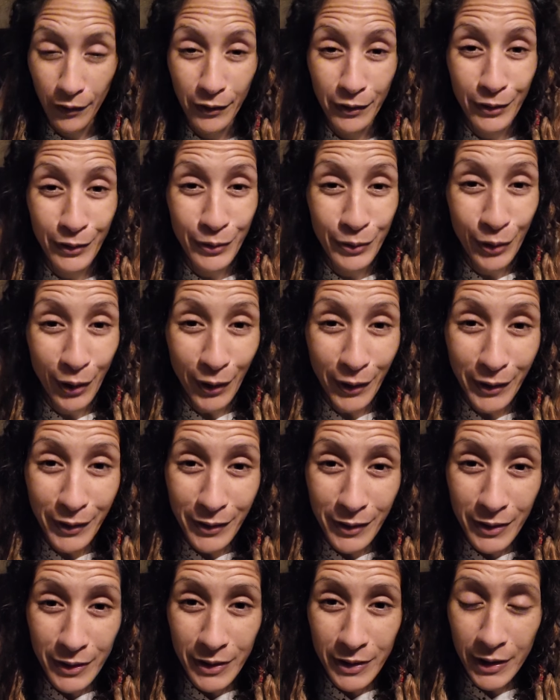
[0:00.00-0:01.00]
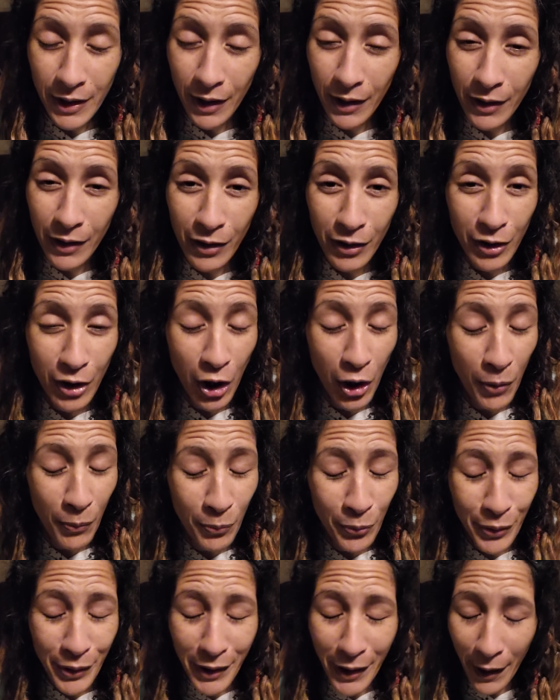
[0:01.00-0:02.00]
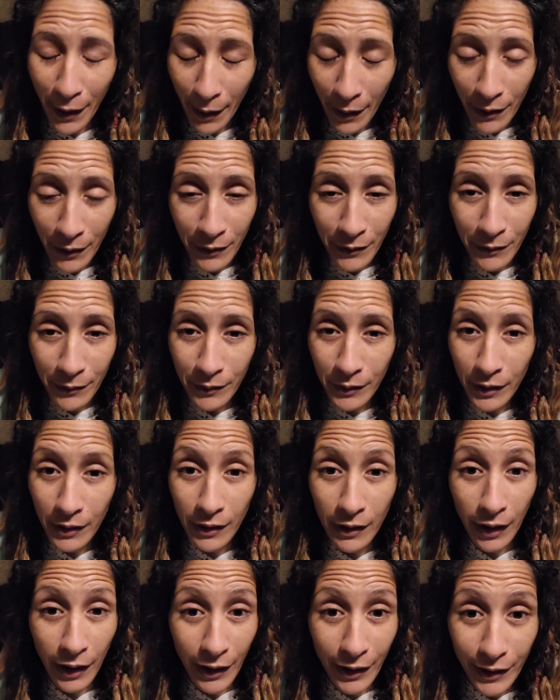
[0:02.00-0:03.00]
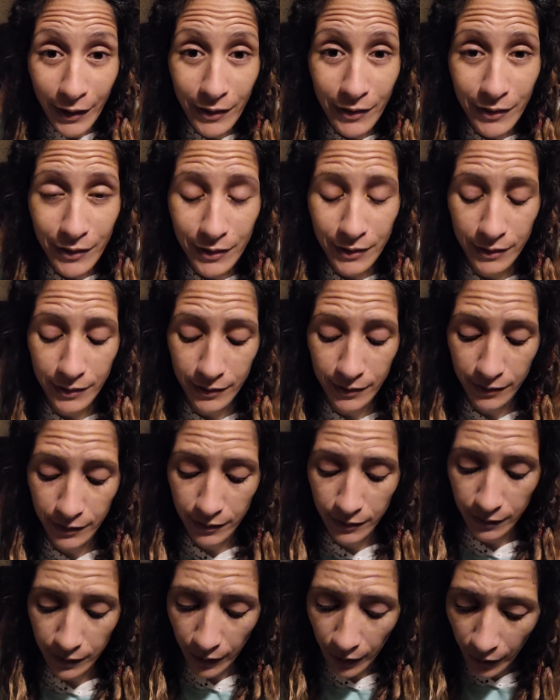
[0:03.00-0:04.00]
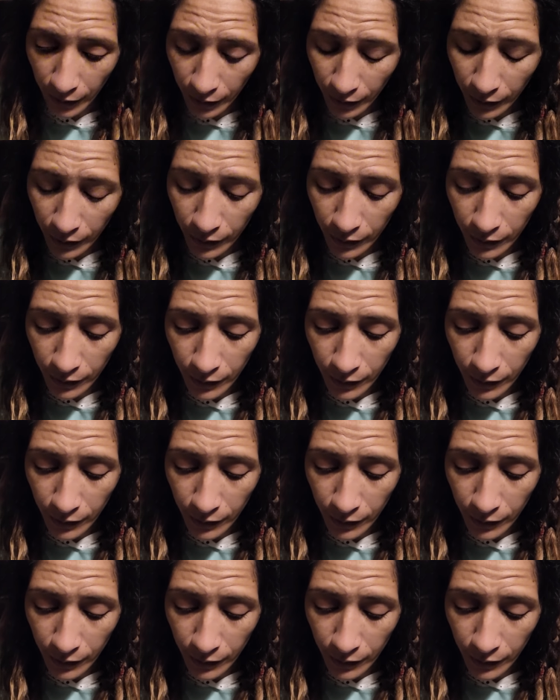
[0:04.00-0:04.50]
The darkness cannot comprehend the light. Okay?